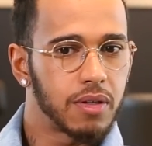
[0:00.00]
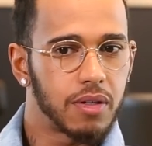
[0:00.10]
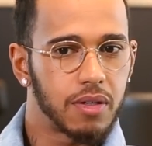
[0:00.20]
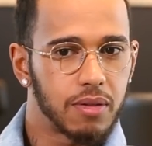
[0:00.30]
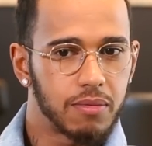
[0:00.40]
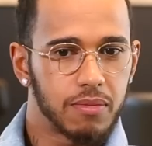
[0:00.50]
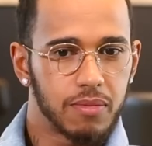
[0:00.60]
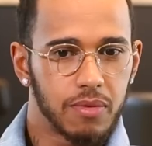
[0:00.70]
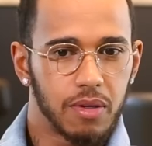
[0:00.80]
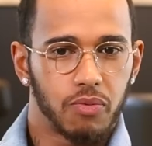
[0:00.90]

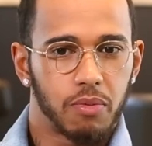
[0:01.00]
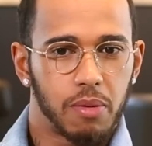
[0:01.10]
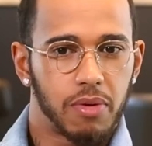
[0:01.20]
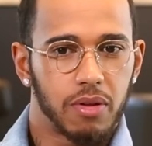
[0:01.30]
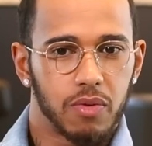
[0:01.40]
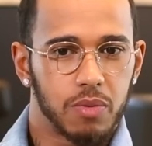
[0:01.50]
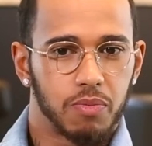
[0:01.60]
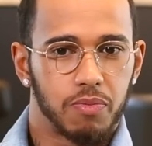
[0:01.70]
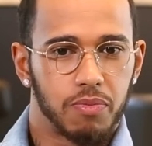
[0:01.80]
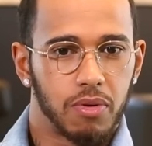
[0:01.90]
Um, and when my brother was
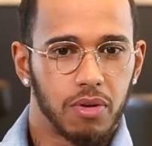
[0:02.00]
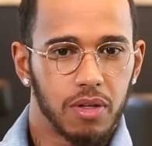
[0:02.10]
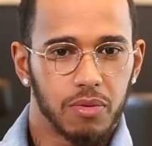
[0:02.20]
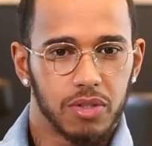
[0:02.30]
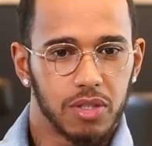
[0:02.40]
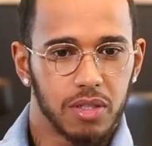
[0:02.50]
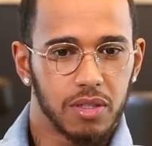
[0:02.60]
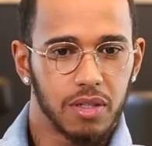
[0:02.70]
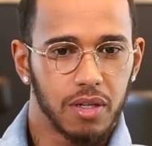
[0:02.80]
born, it was just.